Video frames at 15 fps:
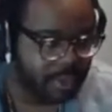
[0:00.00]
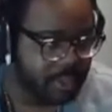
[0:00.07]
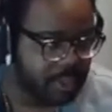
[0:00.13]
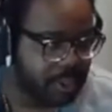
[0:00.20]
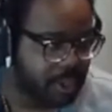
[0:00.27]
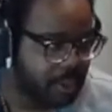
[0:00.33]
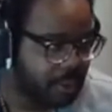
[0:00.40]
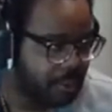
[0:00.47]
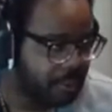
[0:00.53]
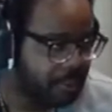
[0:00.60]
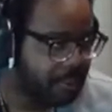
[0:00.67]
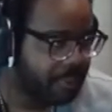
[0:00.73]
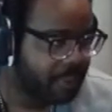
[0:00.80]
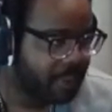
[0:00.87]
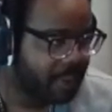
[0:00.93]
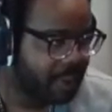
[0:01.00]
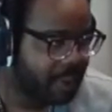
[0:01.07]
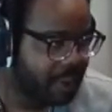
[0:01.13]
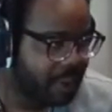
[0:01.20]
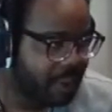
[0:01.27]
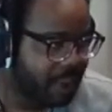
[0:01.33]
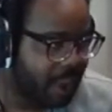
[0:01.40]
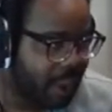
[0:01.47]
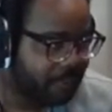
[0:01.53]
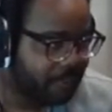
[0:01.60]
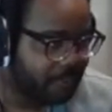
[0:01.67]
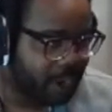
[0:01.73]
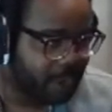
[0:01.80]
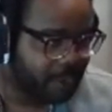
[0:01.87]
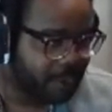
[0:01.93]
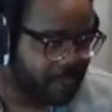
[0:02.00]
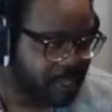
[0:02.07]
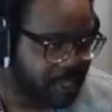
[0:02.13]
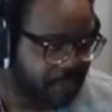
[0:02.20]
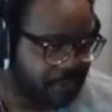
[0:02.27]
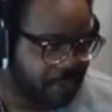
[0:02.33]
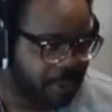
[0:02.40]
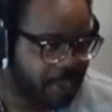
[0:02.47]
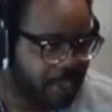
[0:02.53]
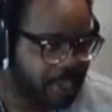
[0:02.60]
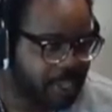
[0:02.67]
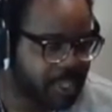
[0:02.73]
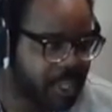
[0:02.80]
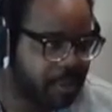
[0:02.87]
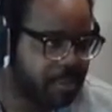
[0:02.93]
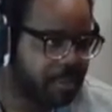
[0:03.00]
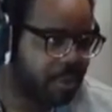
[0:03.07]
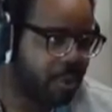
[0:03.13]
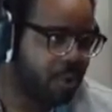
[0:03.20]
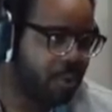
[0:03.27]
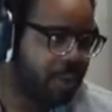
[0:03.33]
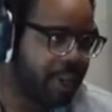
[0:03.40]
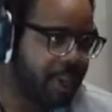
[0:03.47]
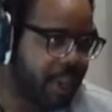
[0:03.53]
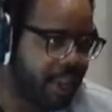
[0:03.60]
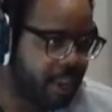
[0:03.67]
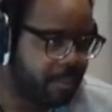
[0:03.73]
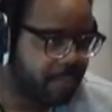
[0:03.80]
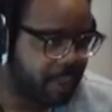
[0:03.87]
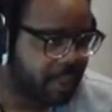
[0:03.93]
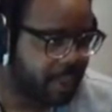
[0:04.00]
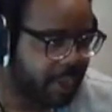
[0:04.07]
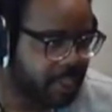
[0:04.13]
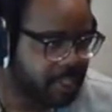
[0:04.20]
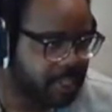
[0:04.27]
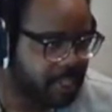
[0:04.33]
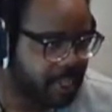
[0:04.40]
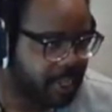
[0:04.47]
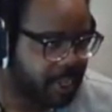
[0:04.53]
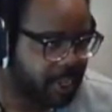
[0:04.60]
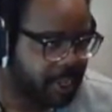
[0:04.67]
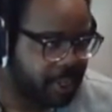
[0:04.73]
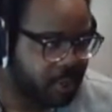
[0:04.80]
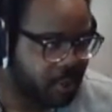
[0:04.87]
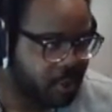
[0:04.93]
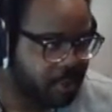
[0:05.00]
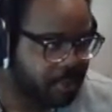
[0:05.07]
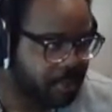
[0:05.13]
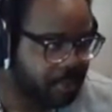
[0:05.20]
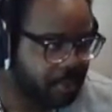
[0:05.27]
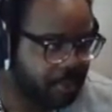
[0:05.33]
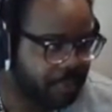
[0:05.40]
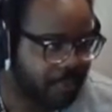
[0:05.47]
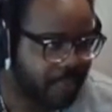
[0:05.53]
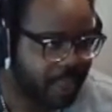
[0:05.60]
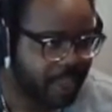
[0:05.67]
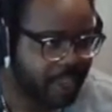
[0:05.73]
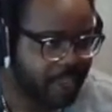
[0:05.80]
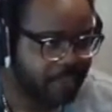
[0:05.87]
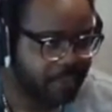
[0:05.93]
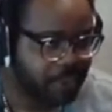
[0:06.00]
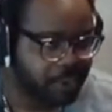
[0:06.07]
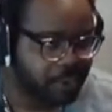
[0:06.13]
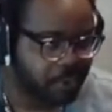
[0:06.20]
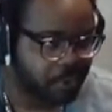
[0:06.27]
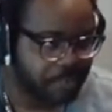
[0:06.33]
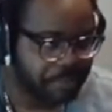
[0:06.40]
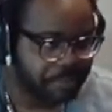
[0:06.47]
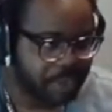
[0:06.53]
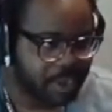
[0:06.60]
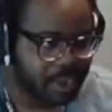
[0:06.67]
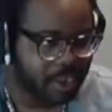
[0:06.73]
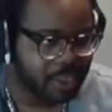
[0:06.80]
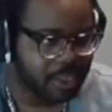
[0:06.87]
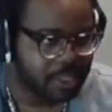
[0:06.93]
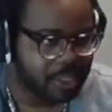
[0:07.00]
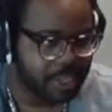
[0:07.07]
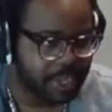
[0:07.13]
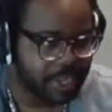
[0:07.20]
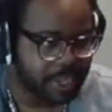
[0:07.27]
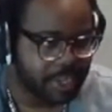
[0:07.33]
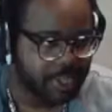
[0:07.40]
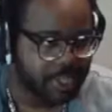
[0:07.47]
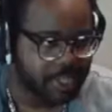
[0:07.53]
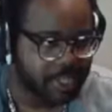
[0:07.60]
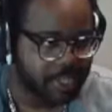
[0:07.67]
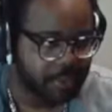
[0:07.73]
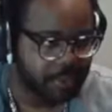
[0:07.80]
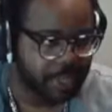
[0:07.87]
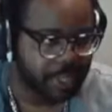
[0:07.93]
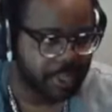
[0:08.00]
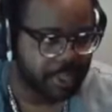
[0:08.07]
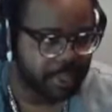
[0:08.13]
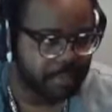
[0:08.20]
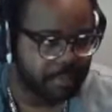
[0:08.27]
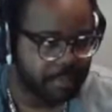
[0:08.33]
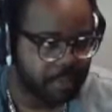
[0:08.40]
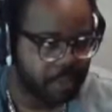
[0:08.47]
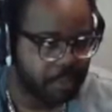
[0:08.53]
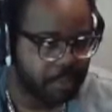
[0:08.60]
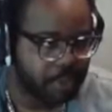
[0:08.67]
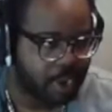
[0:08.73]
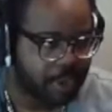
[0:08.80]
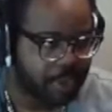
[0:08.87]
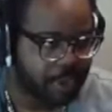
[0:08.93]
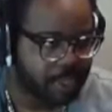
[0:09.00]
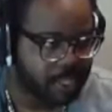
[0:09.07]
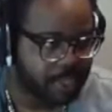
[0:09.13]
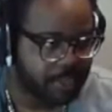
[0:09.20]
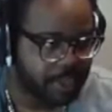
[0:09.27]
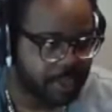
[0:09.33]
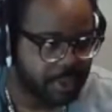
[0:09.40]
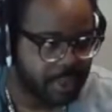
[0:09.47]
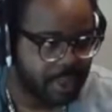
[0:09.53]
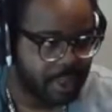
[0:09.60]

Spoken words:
So yeah, for whatever reason, if you team throw and get hit by the ice, then Diddy turns blue. And then if you swap Kongs, then Dixie will get the blue property as well.